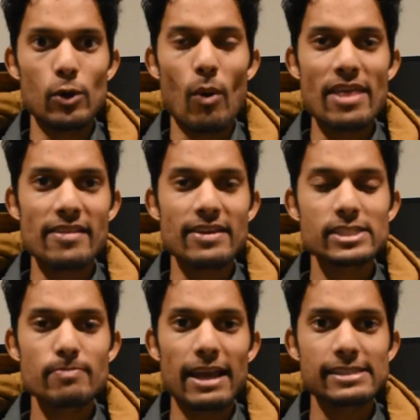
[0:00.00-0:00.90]
in a way that
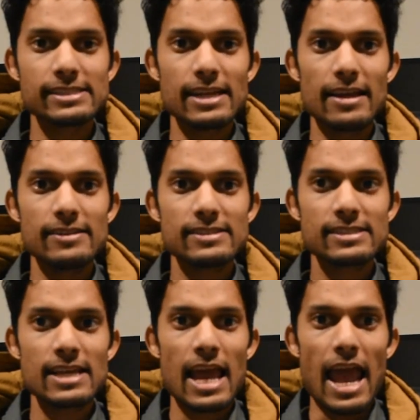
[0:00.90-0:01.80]
doesn't make
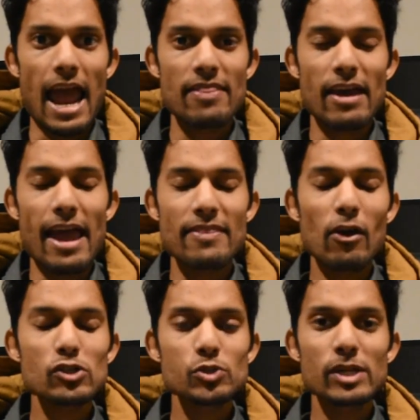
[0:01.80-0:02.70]
sense. And th and they
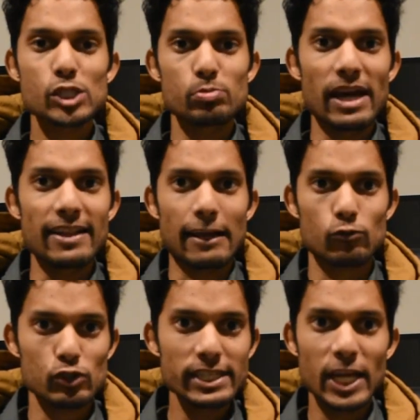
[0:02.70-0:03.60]
also explain it like
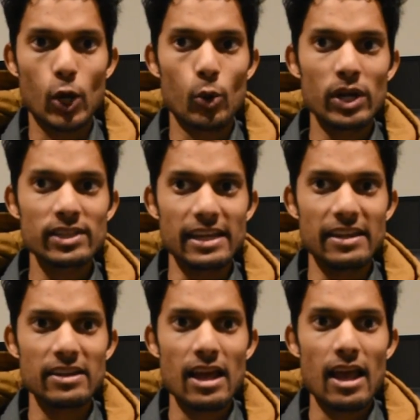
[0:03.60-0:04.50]
really
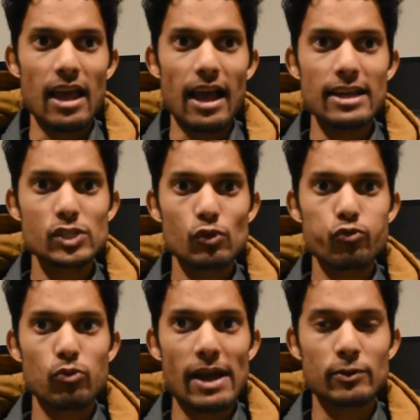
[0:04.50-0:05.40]
quickly, as
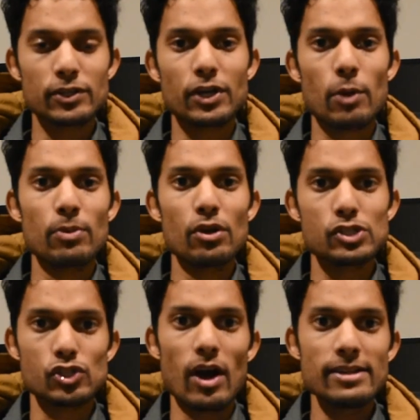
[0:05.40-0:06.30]
if like we're a computer
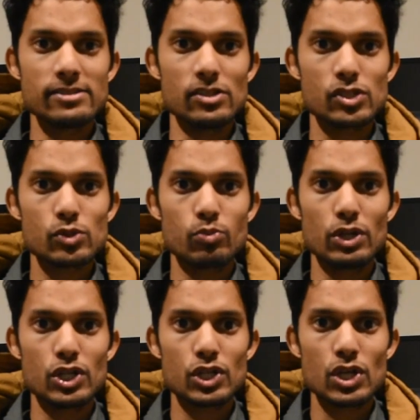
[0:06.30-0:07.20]
scientist,
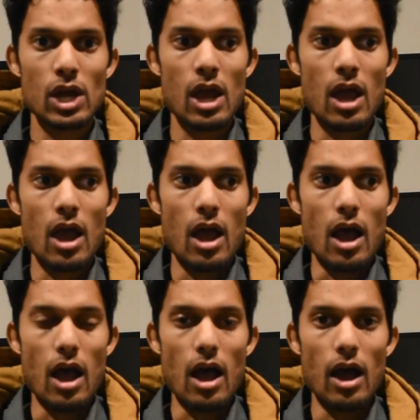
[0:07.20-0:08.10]
which
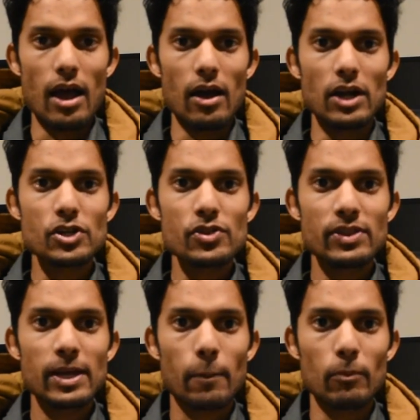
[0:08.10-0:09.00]
uh, I don't
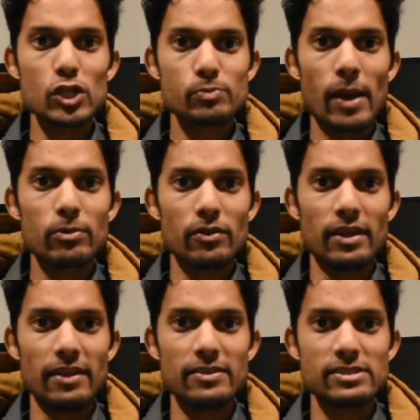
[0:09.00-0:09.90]
think most people in,
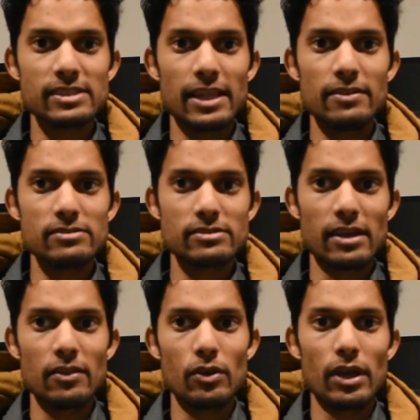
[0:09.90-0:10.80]
in this in this
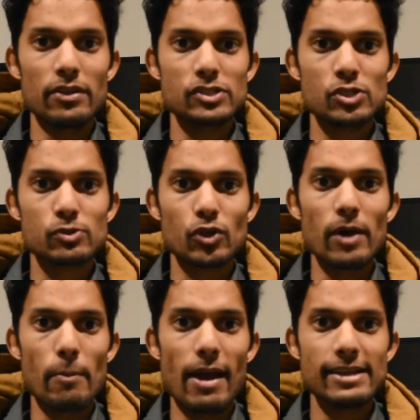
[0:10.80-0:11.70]
in the
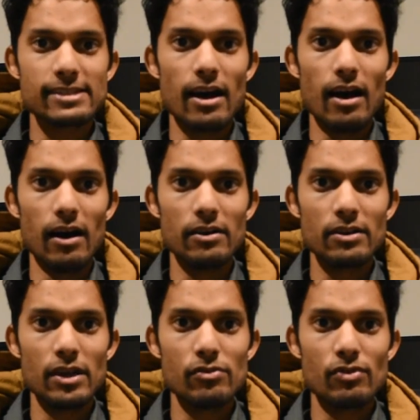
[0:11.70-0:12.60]
subscriber base are.
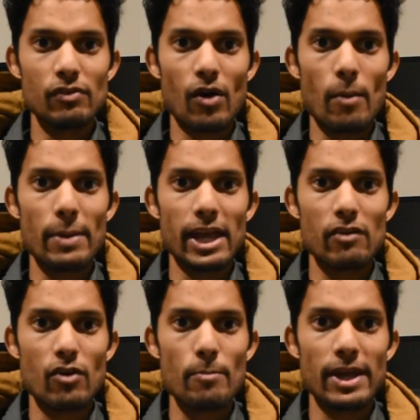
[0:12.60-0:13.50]
If if I'm
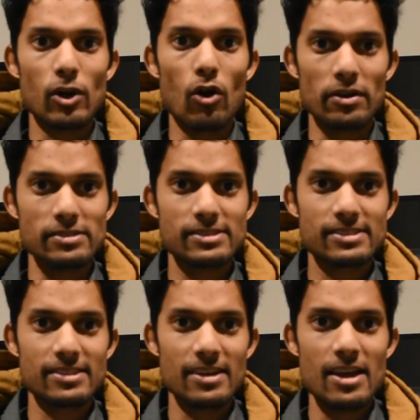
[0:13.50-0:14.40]
if I'm being
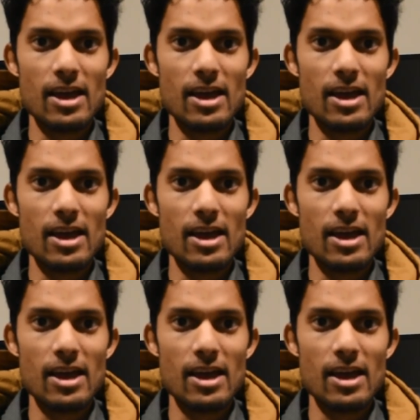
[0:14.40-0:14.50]
honest,